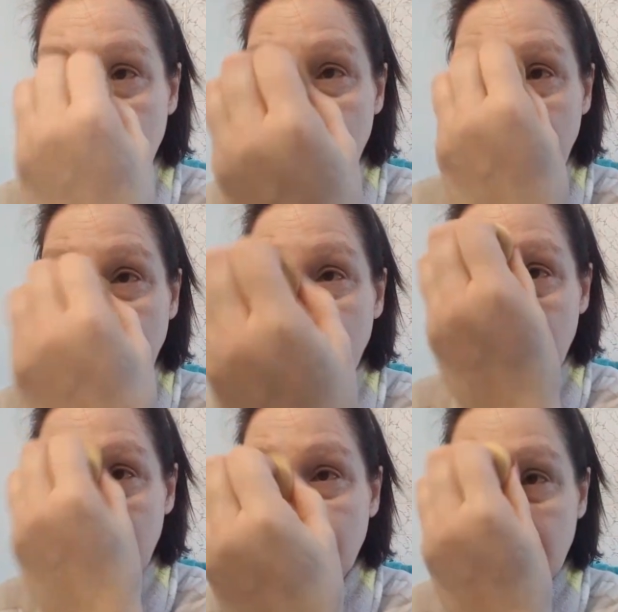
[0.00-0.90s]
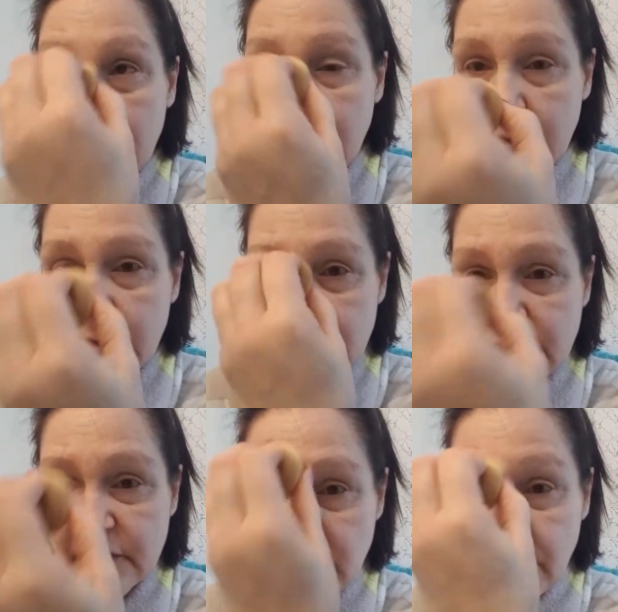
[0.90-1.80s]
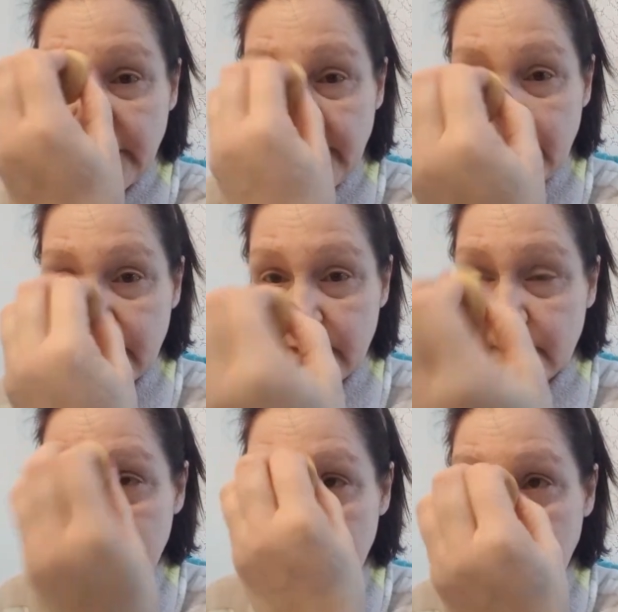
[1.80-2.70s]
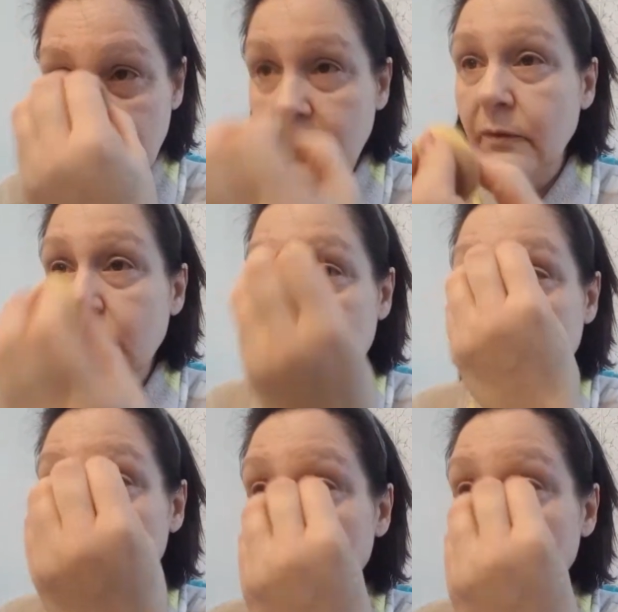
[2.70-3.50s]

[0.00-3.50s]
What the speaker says: right there, just to brighten the nose.